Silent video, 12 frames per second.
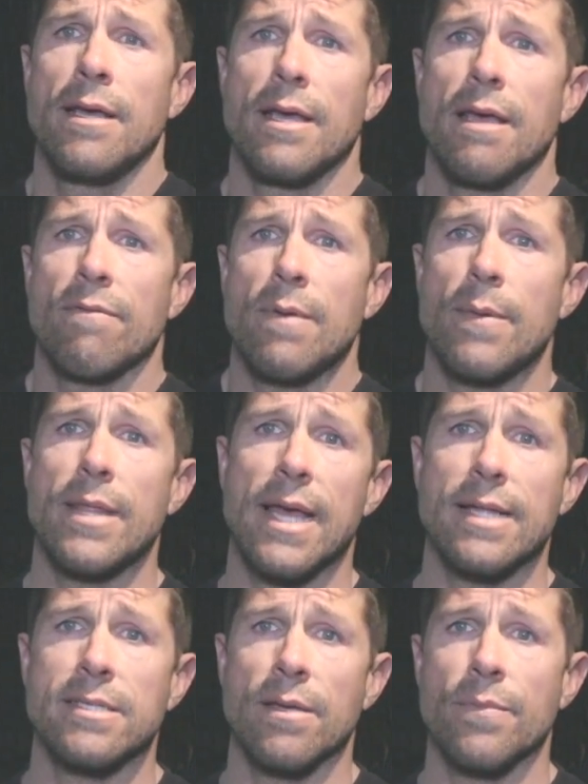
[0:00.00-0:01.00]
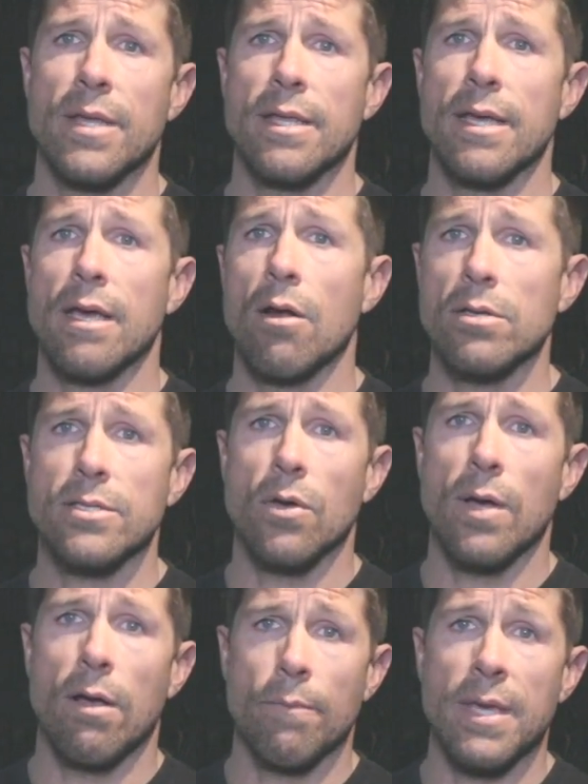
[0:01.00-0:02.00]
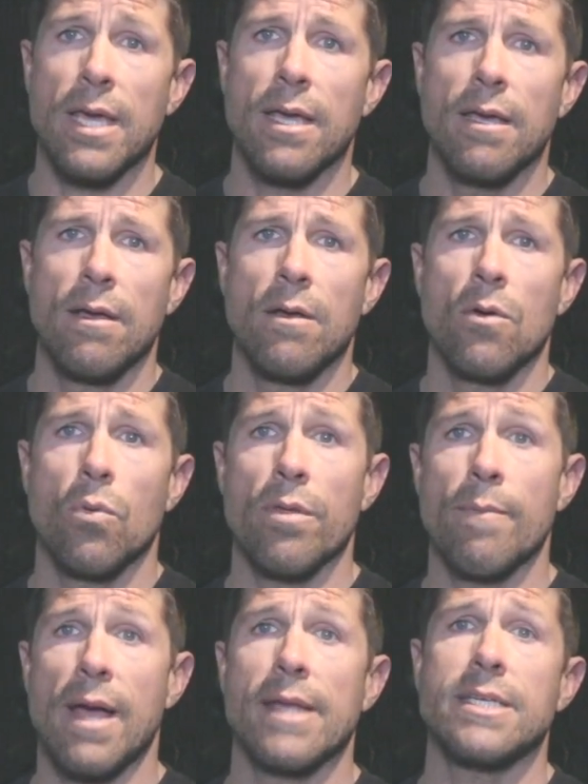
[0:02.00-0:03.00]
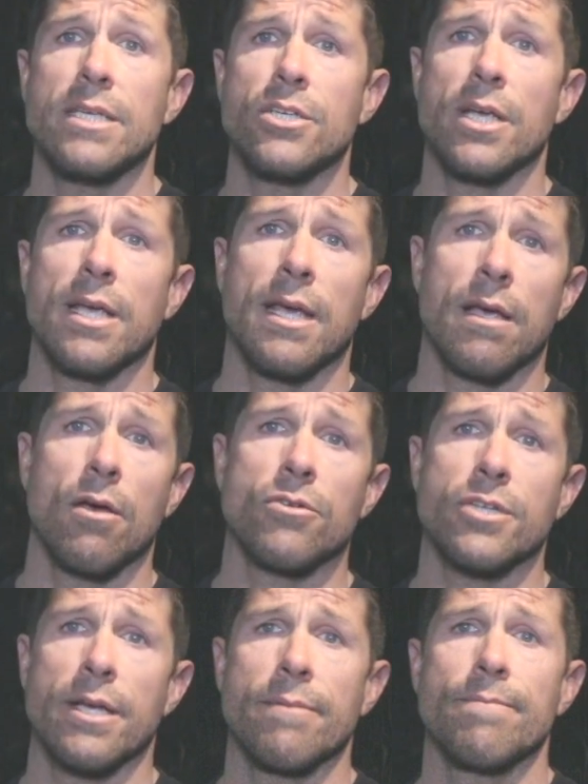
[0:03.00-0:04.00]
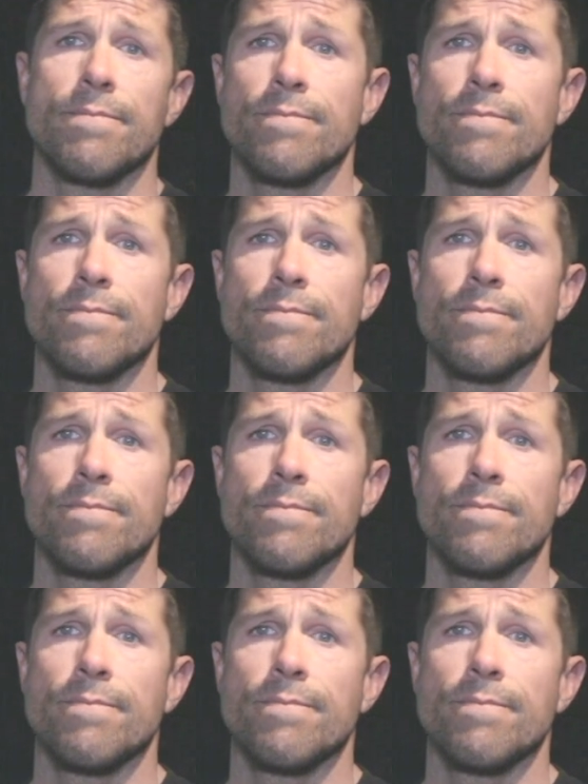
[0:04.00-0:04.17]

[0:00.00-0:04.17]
if maybe they had something that could also help me with my teaching and coaching.